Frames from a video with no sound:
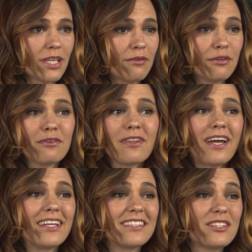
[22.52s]
labor for
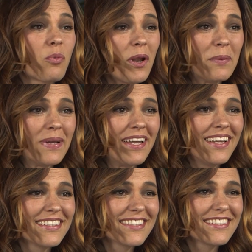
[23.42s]
like 20
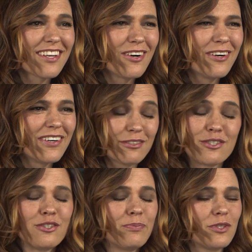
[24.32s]
minutes, so
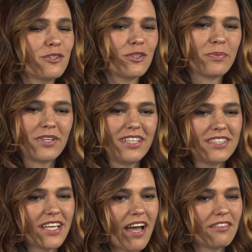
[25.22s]
super, super
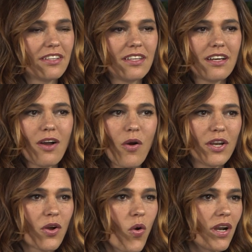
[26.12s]
easy. Everything
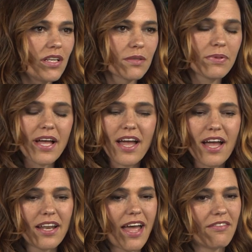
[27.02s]
going according to
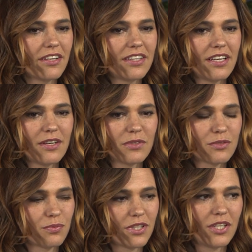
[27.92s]
plan. Everything
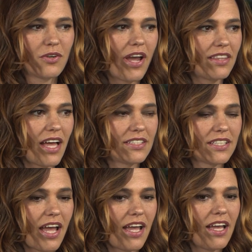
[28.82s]
was really great that
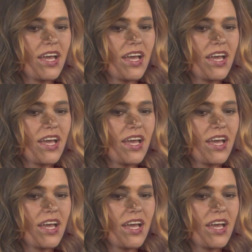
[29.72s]
day.